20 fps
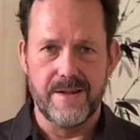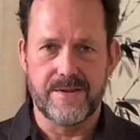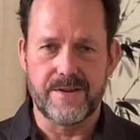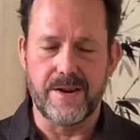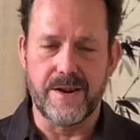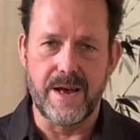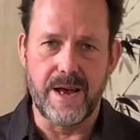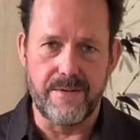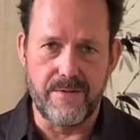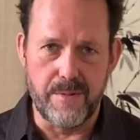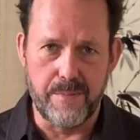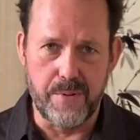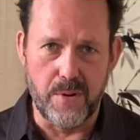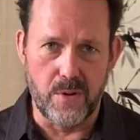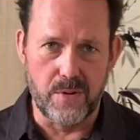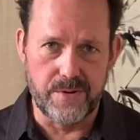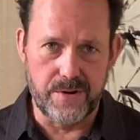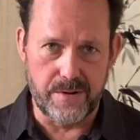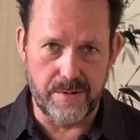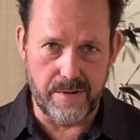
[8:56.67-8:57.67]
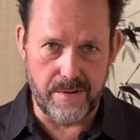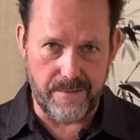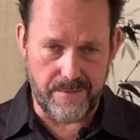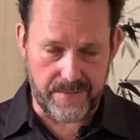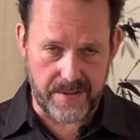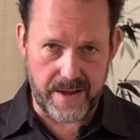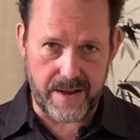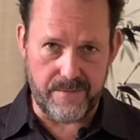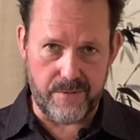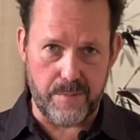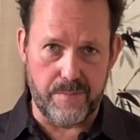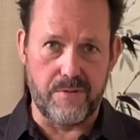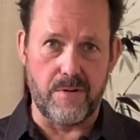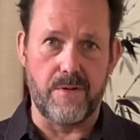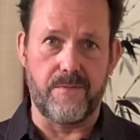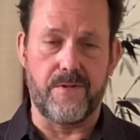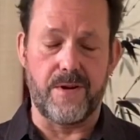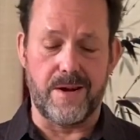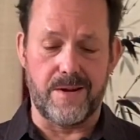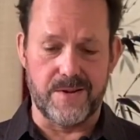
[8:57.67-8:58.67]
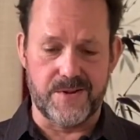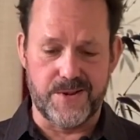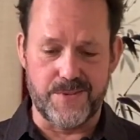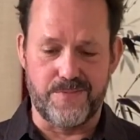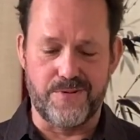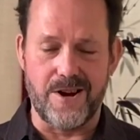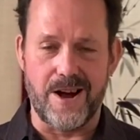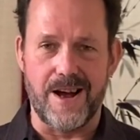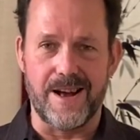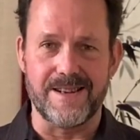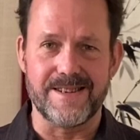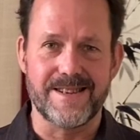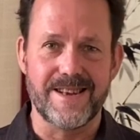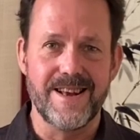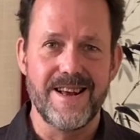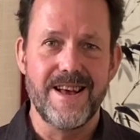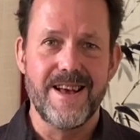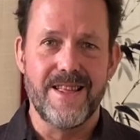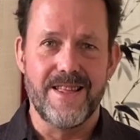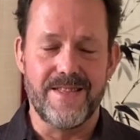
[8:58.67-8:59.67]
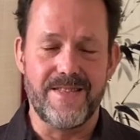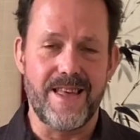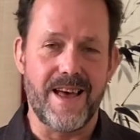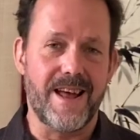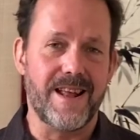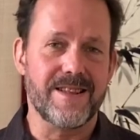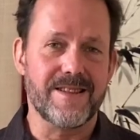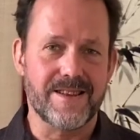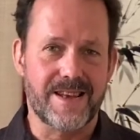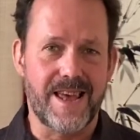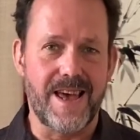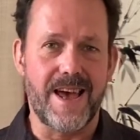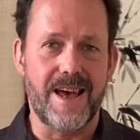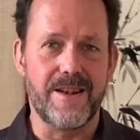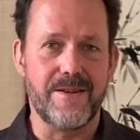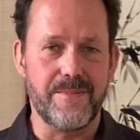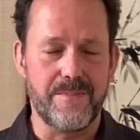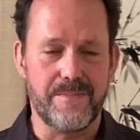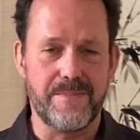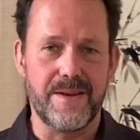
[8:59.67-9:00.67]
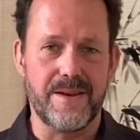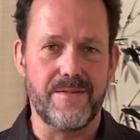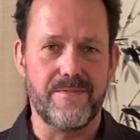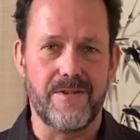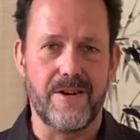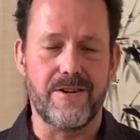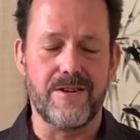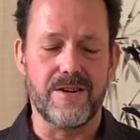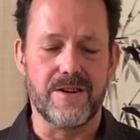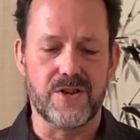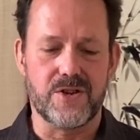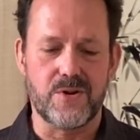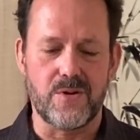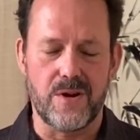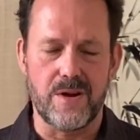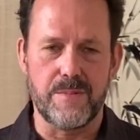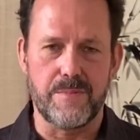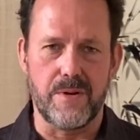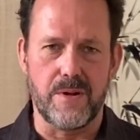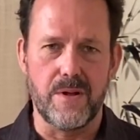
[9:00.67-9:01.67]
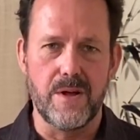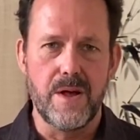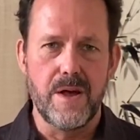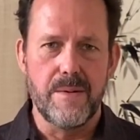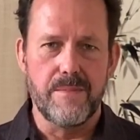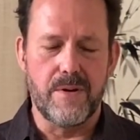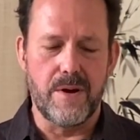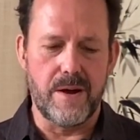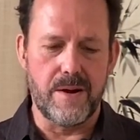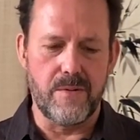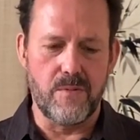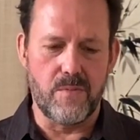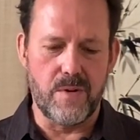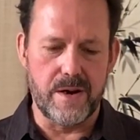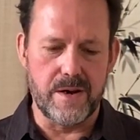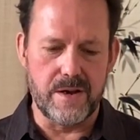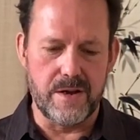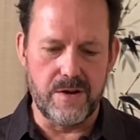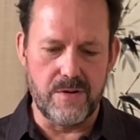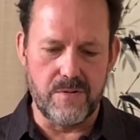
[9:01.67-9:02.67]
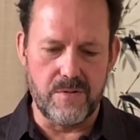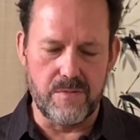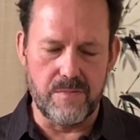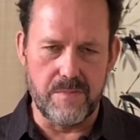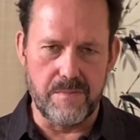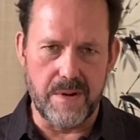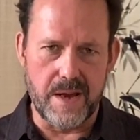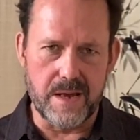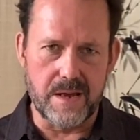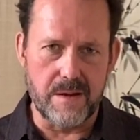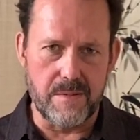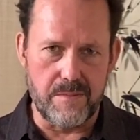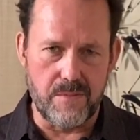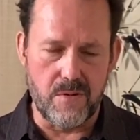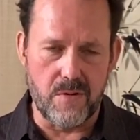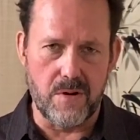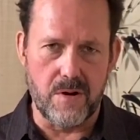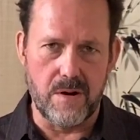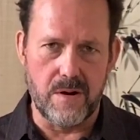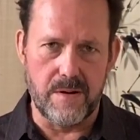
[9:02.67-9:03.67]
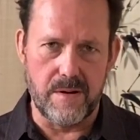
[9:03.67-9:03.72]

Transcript: going to have a bolder flavor profile, surprise, and that can be very enjoyable. But when you make it more